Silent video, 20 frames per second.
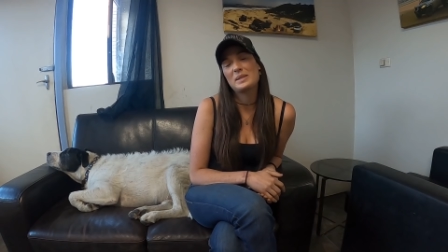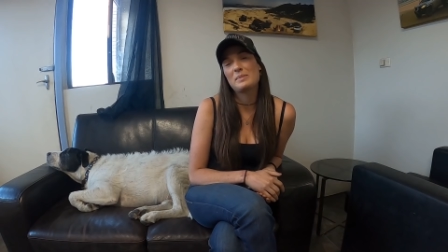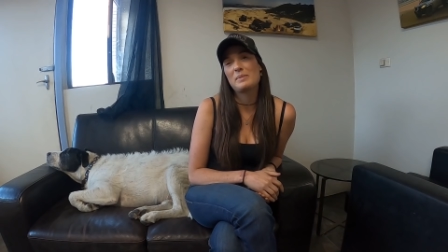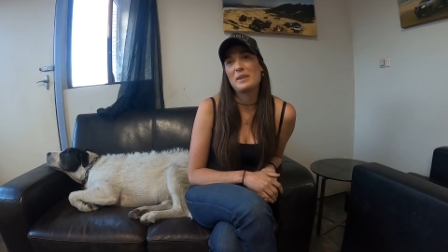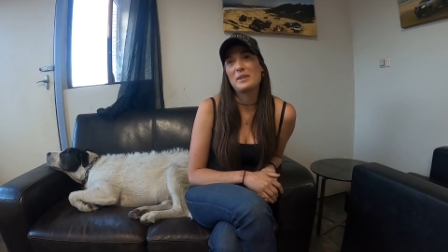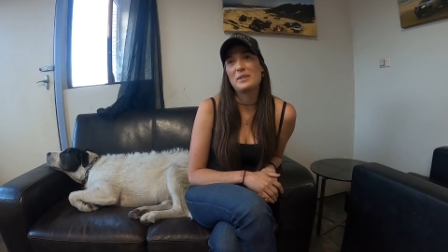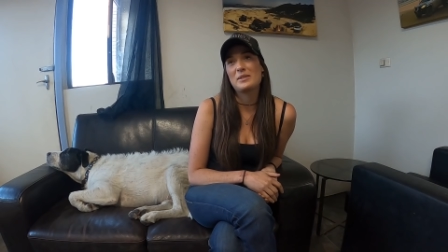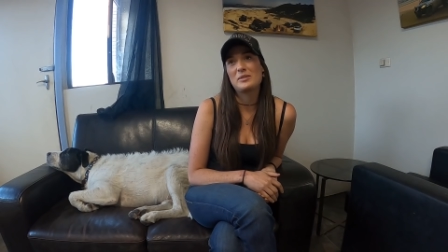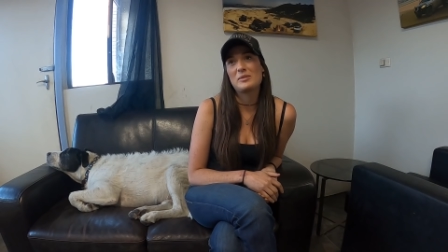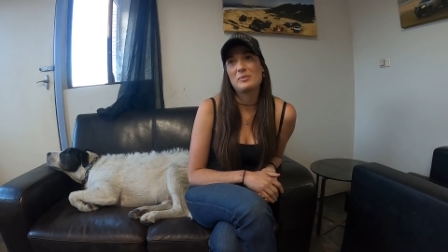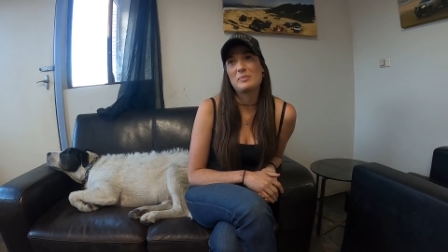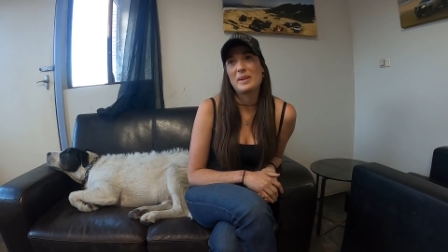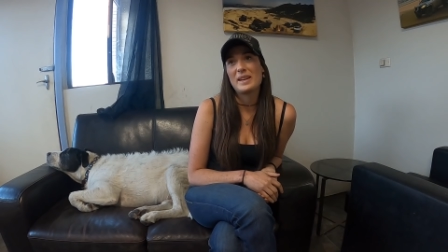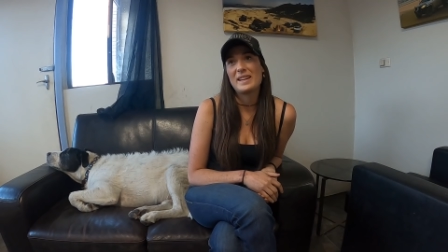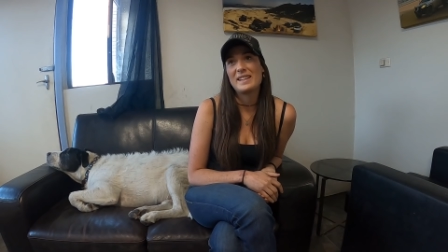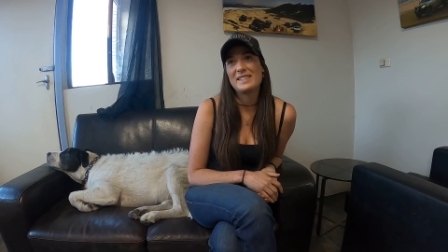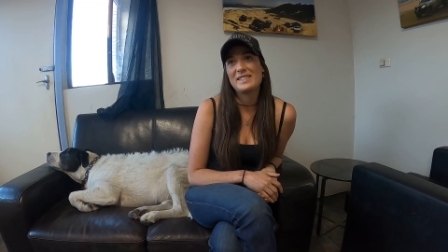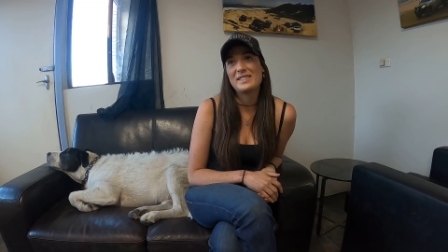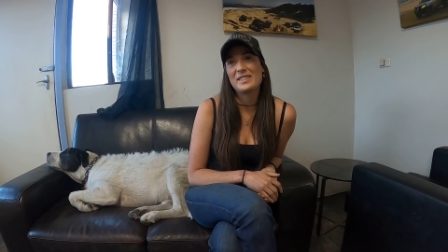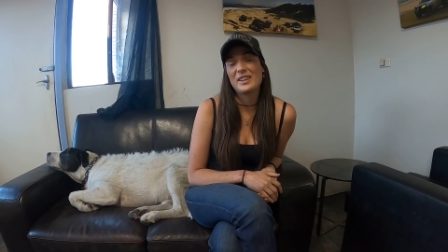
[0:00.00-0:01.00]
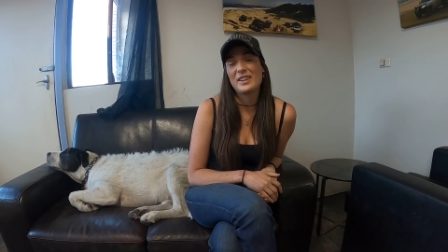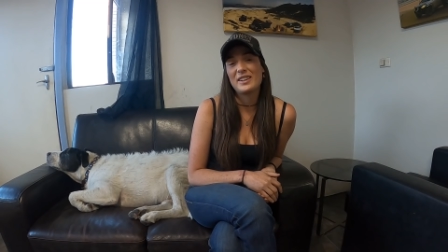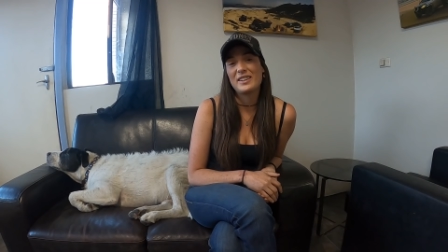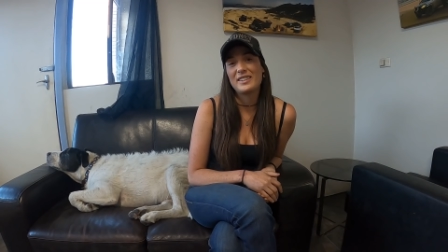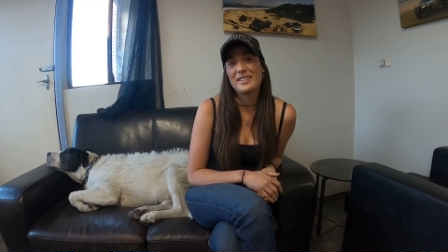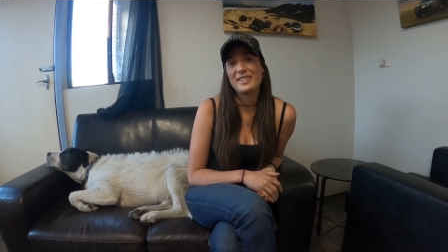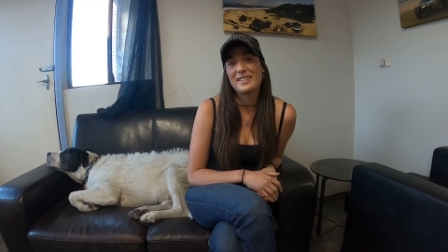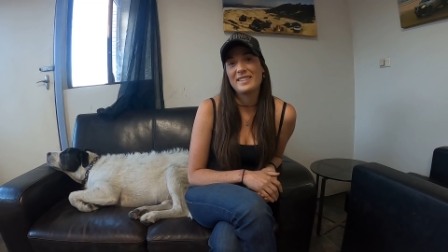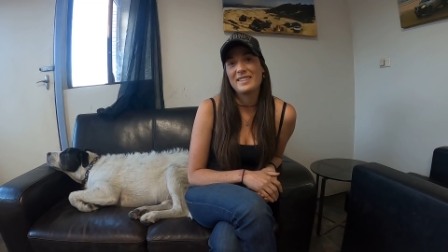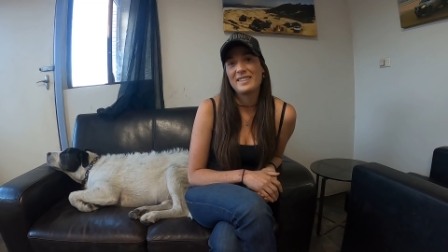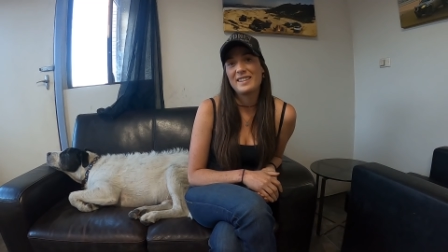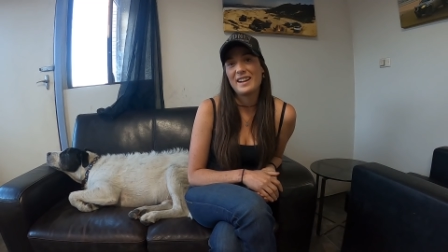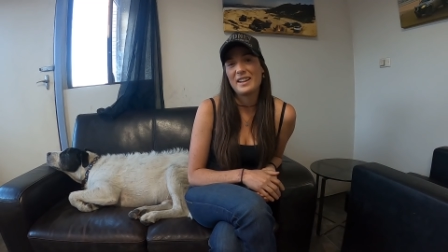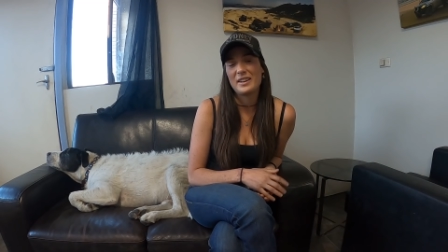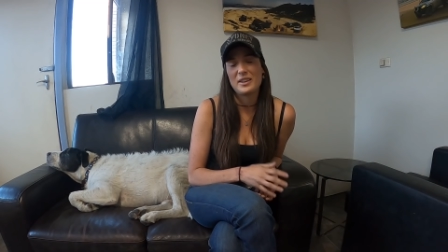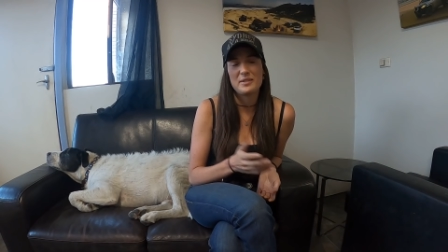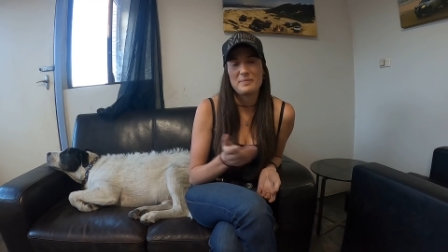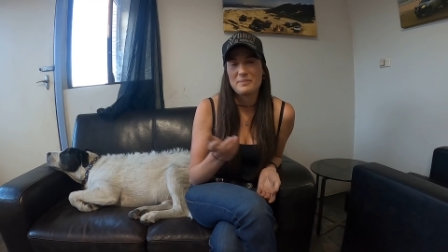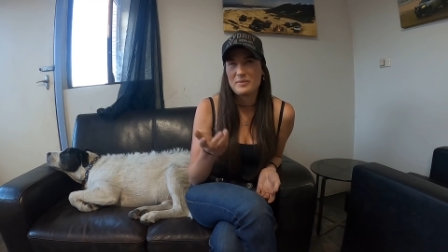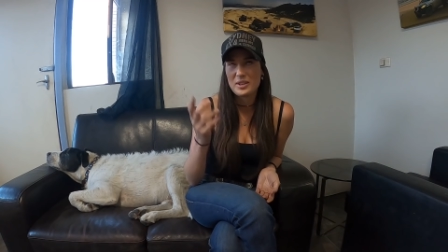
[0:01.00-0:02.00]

experience for me, so I know